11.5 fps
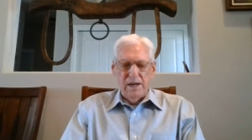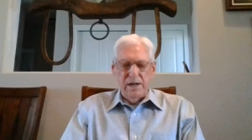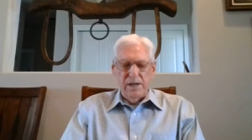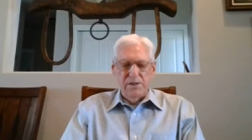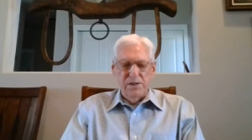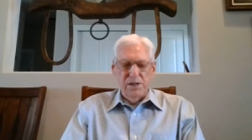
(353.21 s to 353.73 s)

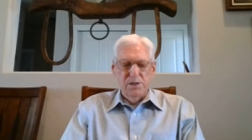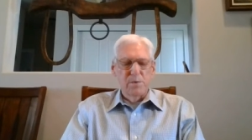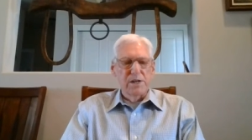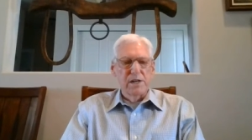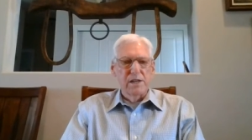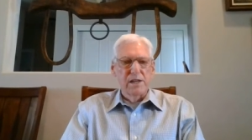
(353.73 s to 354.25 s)
And that
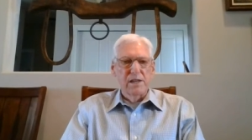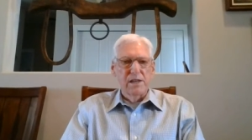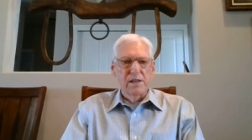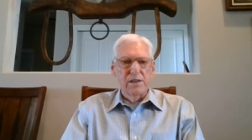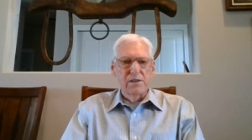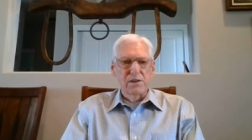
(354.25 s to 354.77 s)
judgment
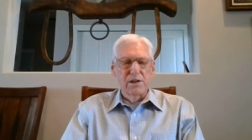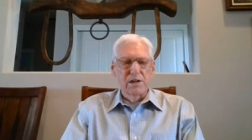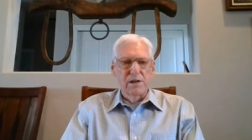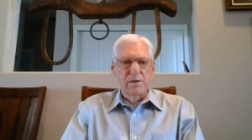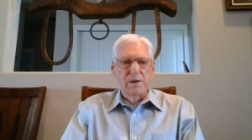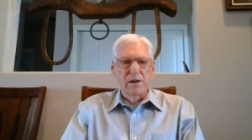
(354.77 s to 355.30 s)
is
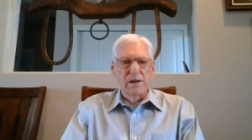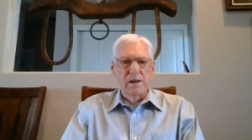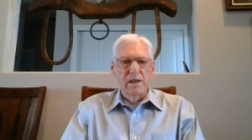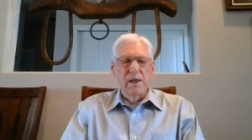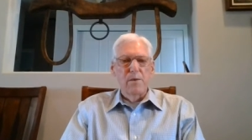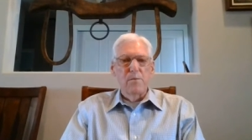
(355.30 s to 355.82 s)
going to
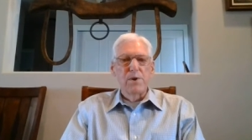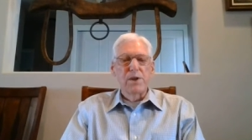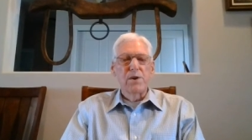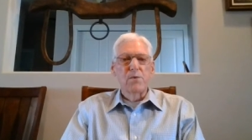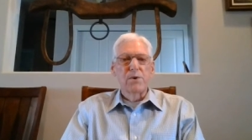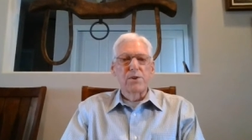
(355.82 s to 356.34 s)

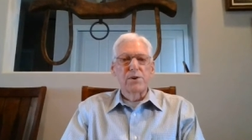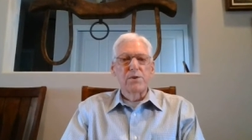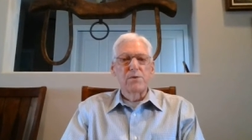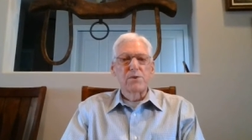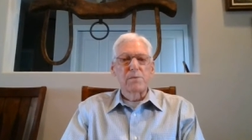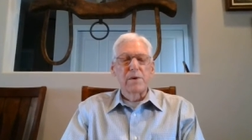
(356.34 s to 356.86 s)
be whether
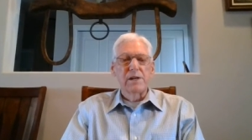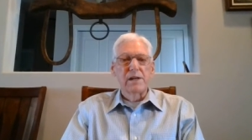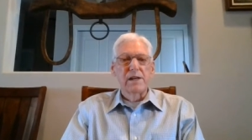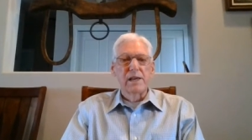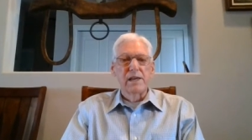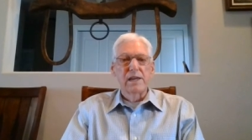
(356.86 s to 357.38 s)
you
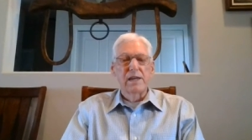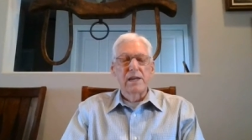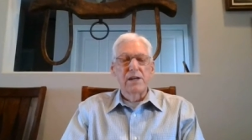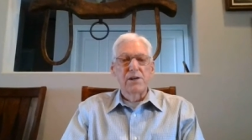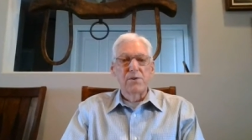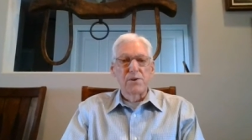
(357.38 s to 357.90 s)
spend
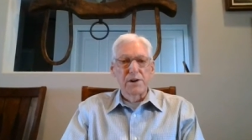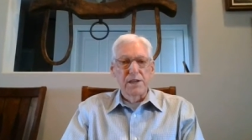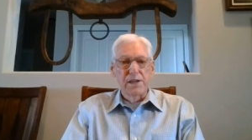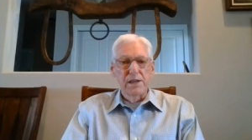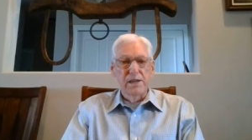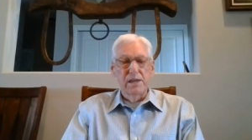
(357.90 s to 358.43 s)

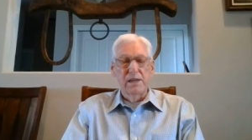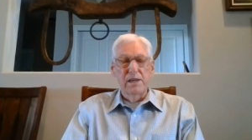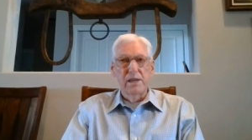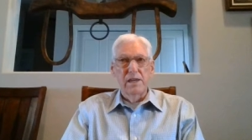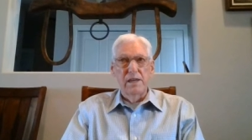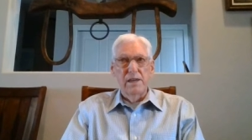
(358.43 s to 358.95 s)
eternity
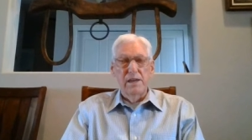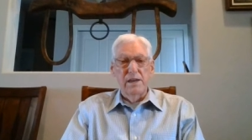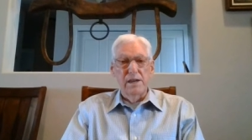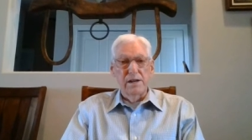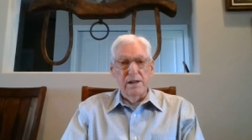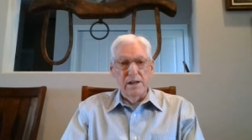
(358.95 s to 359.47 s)

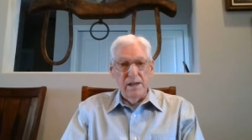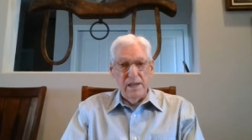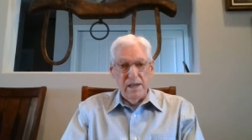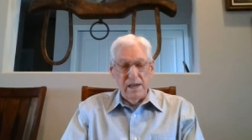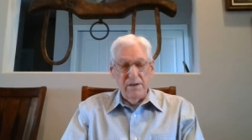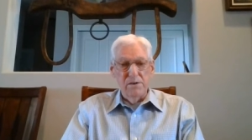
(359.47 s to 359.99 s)
in
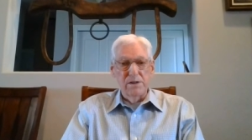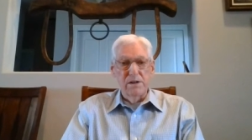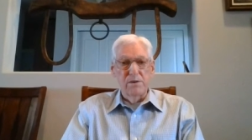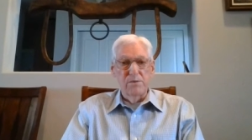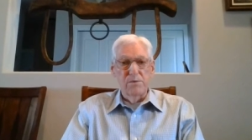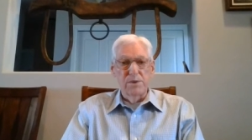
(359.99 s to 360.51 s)

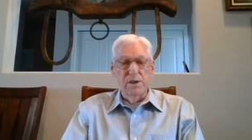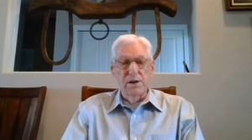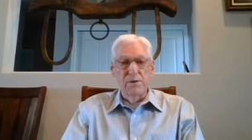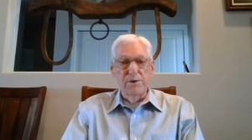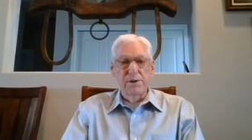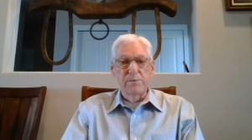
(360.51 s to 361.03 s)
heaven with the
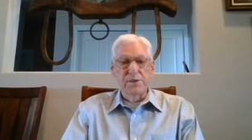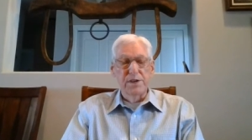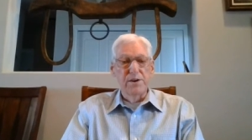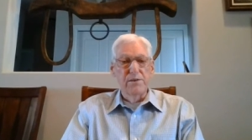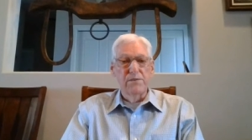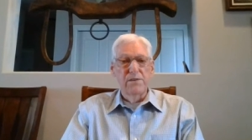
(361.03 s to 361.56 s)
Lord
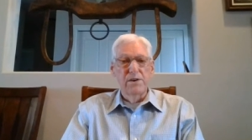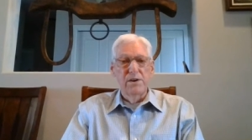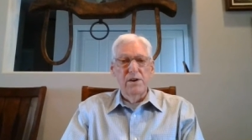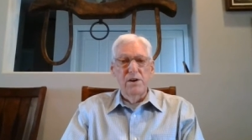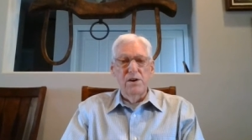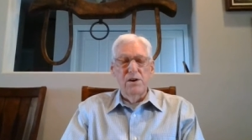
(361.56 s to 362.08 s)
Himself
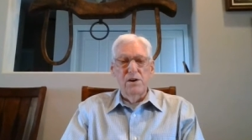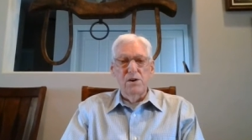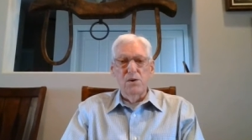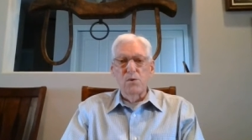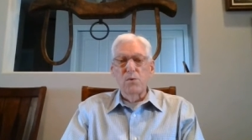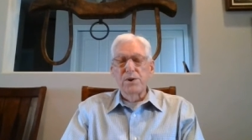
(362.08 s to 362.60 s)

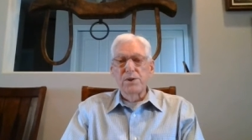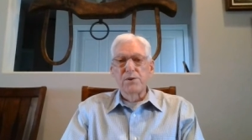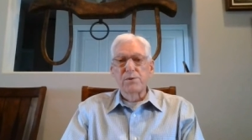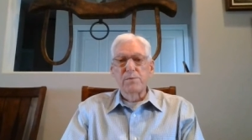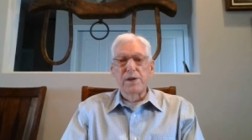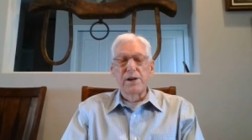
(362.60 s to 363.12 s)
or when
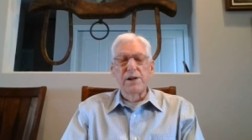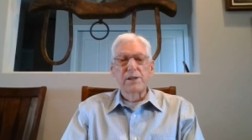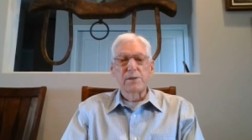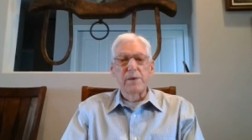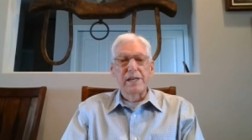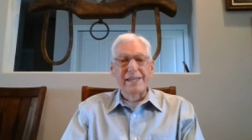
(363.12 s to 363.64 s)
you
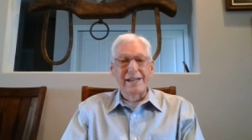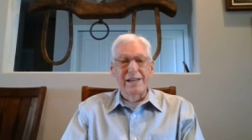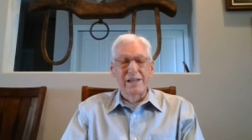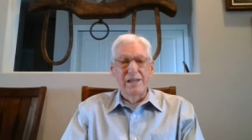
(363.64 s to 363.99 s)
spend it